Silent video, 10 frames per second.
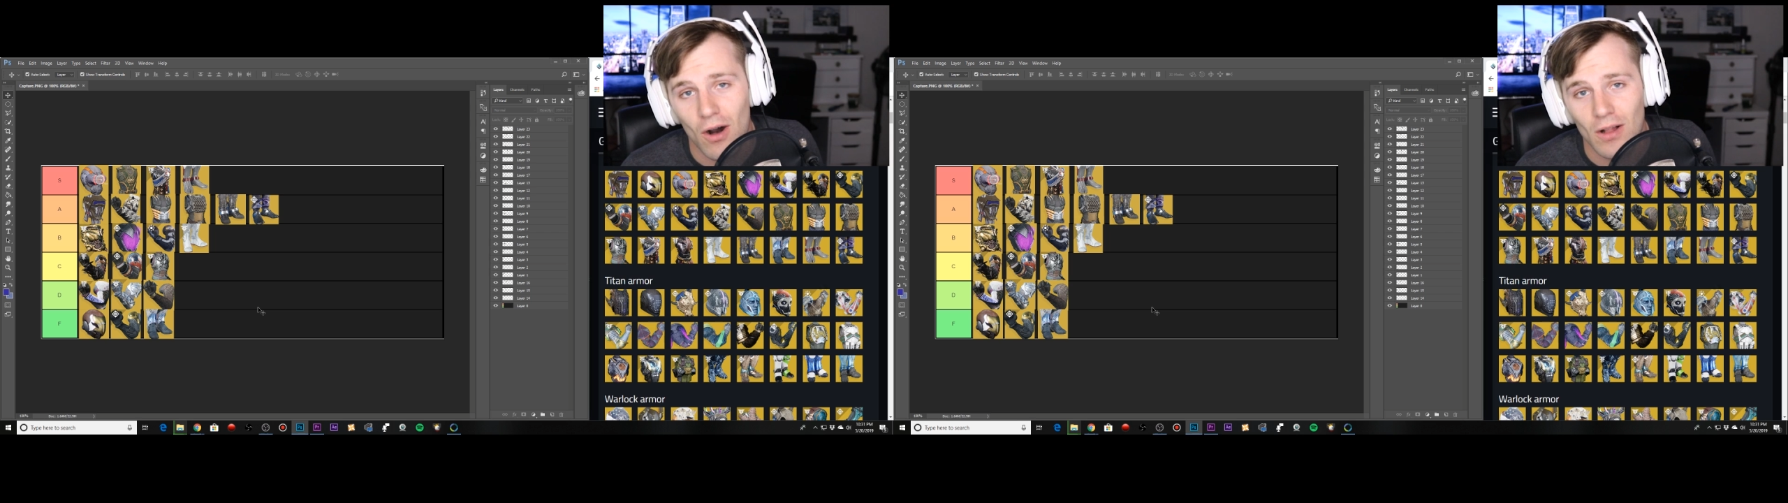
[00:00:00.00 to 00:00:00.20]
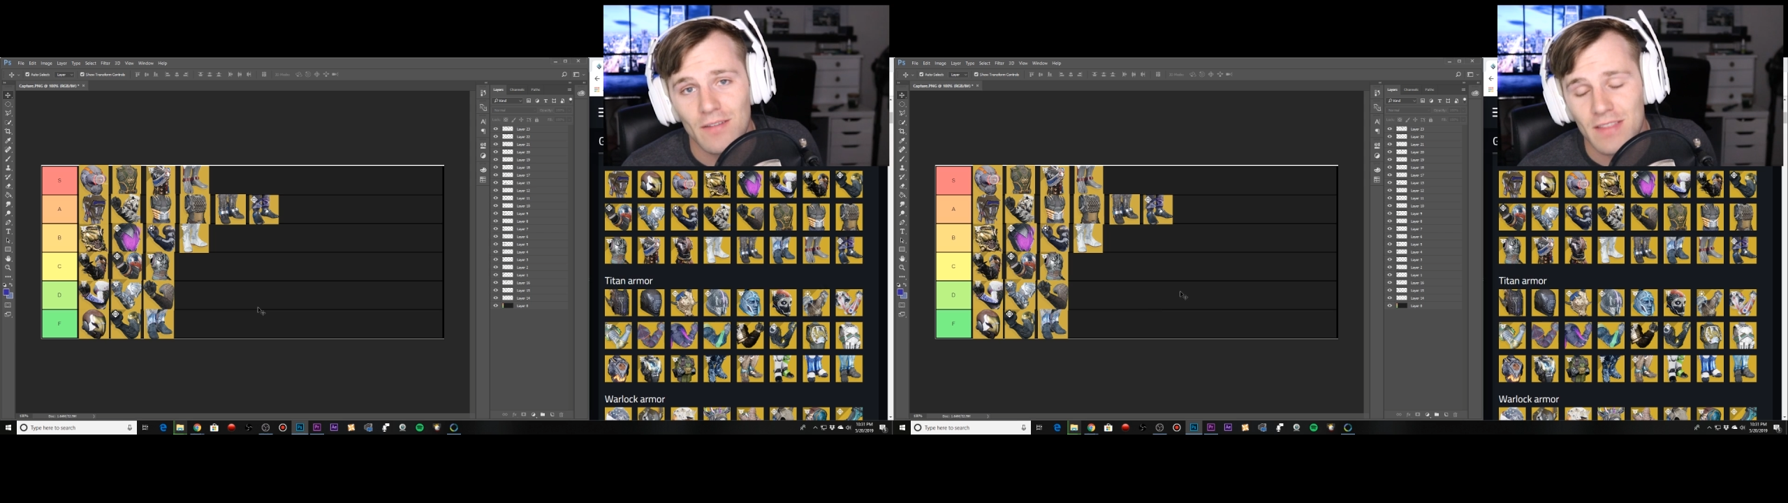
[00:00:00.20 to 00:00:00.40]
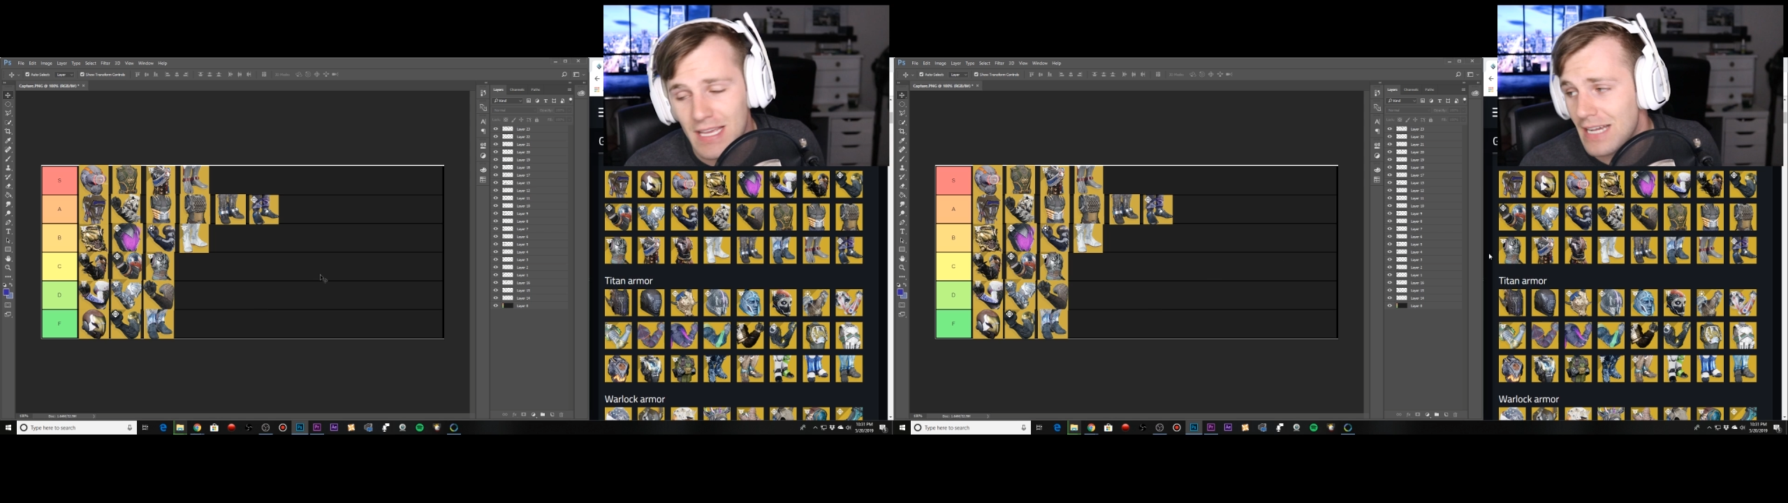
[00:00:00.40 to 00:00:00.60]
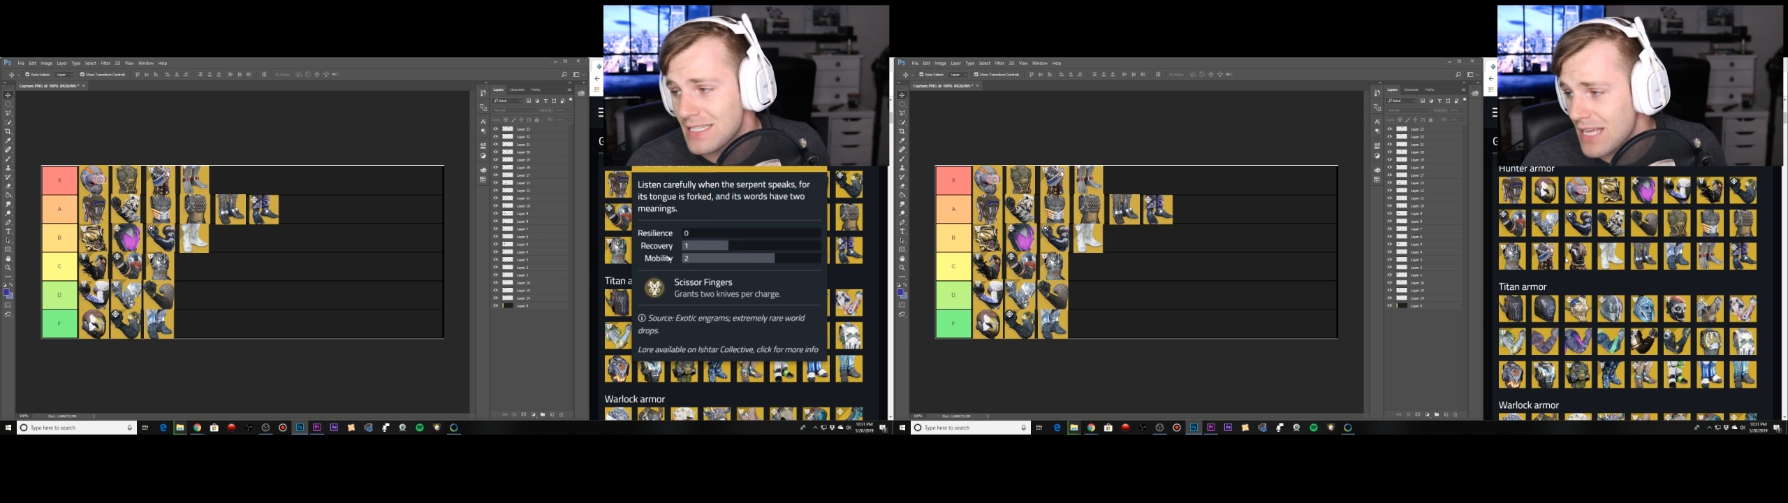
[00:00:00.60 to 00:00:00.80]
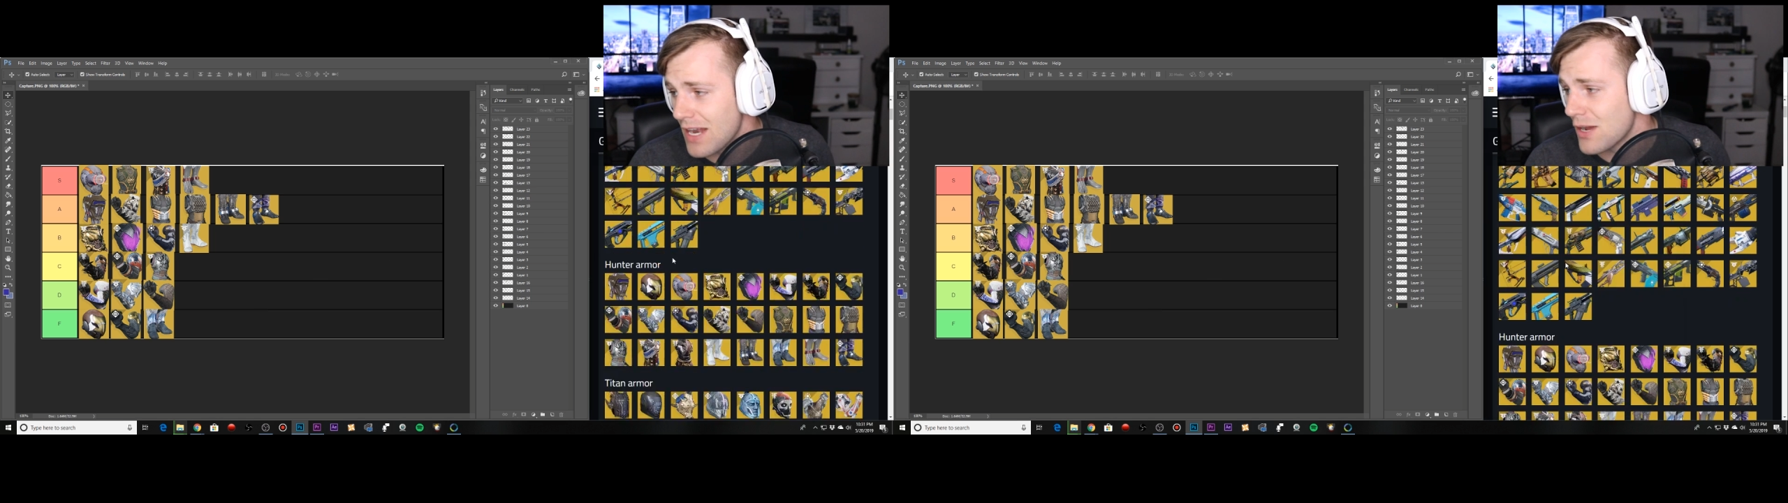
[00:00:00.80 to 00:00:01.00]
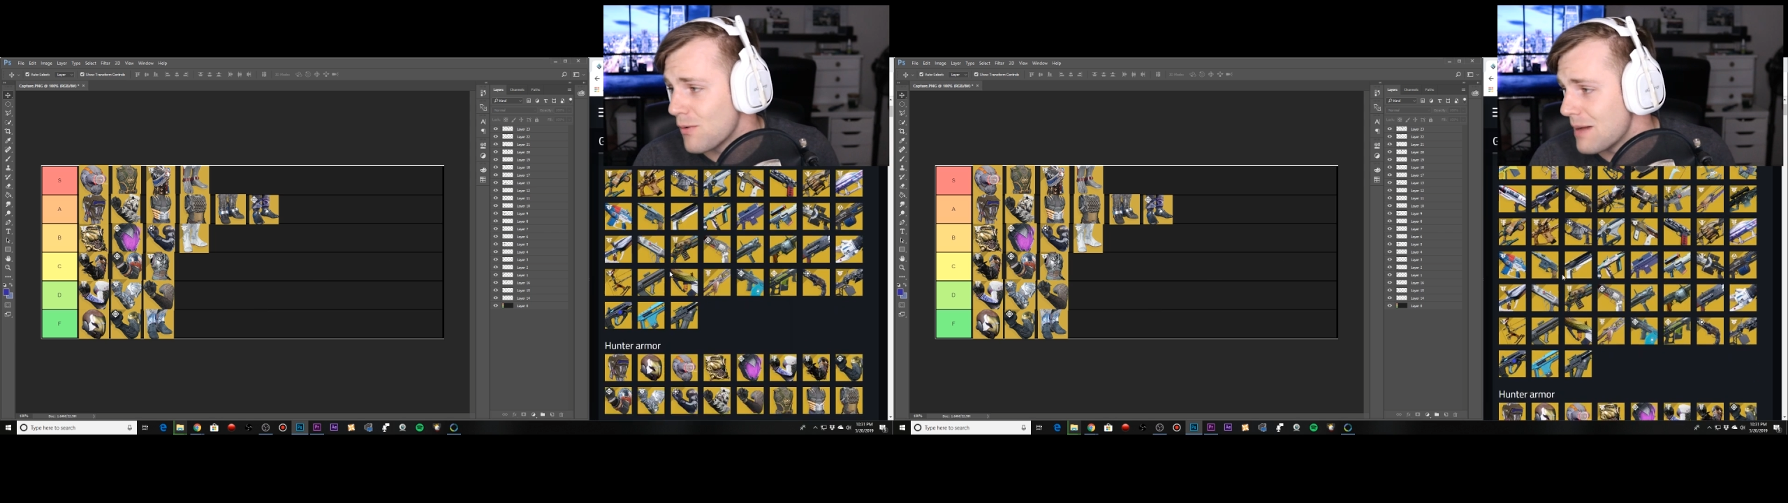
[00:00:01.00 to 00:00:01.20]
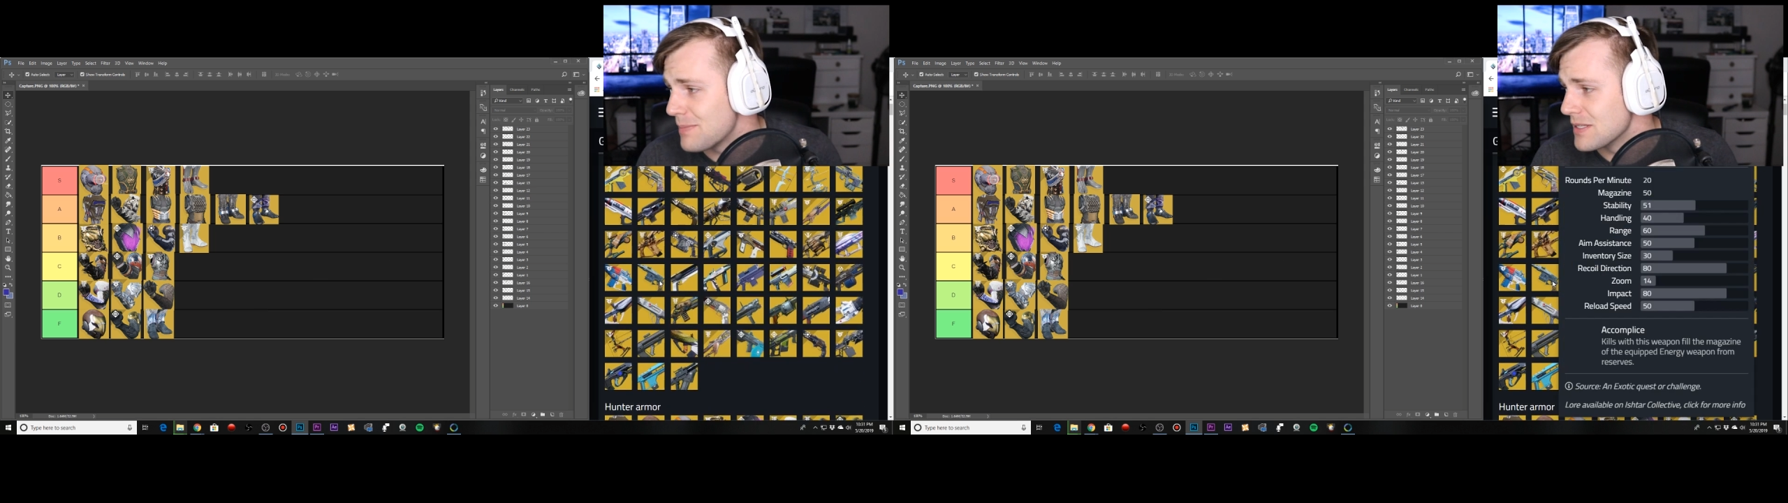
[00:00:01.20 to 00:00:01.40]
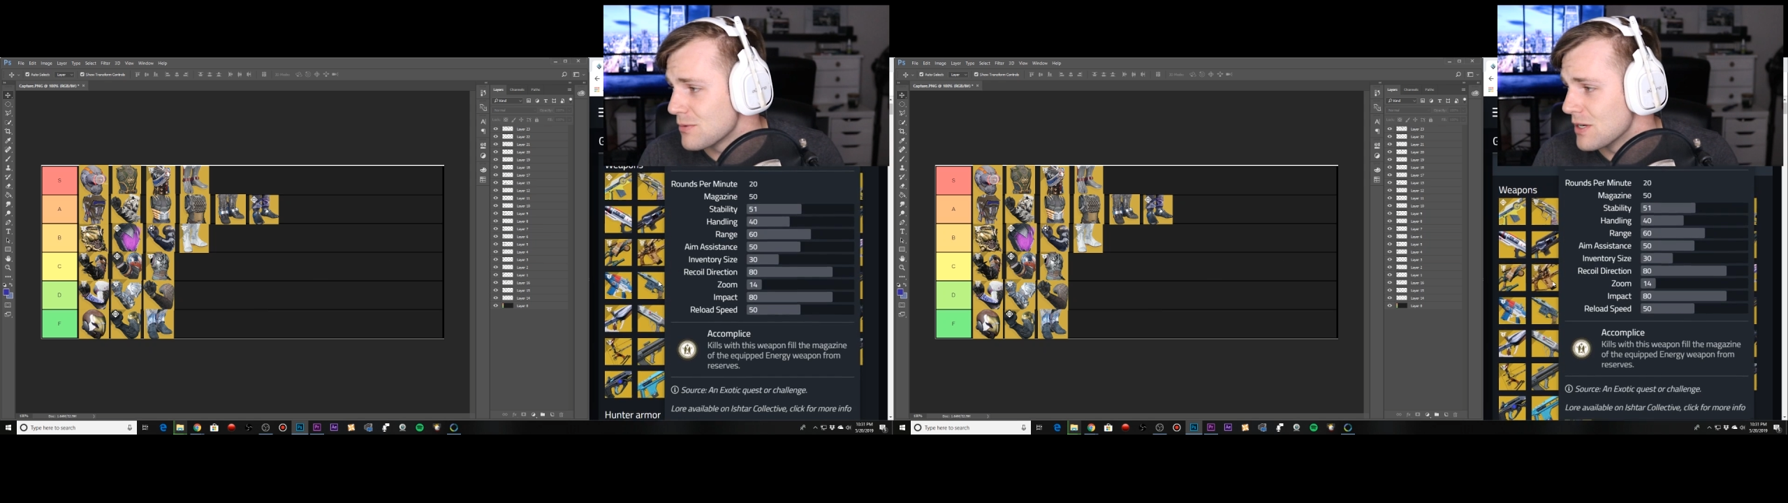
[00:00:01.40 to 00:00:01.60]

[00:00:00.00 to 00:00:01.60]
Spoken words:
all of the exotic weapons,